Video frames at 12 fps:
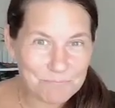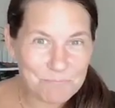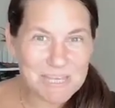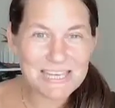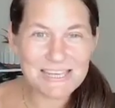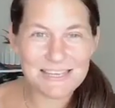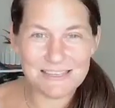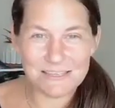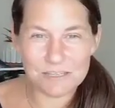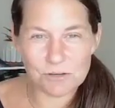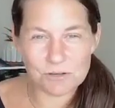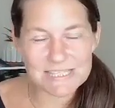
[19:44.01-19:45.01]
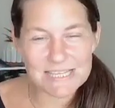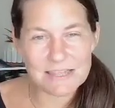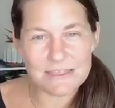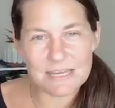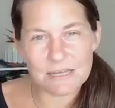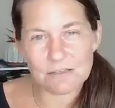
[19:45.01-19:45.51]
be, you know, because I
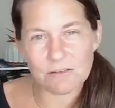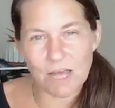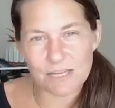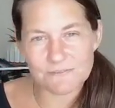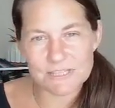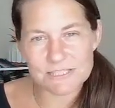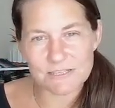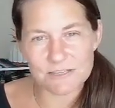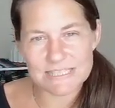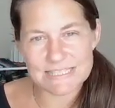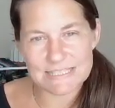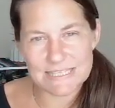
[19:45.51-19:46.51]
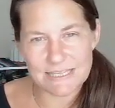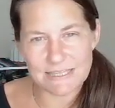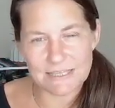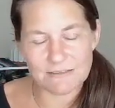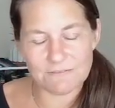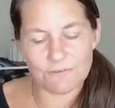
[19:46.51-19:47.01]
think a lot of us are
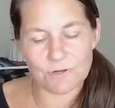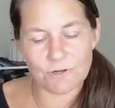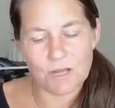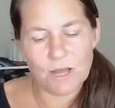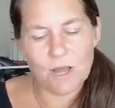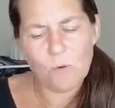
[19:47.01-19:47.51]
seeking for,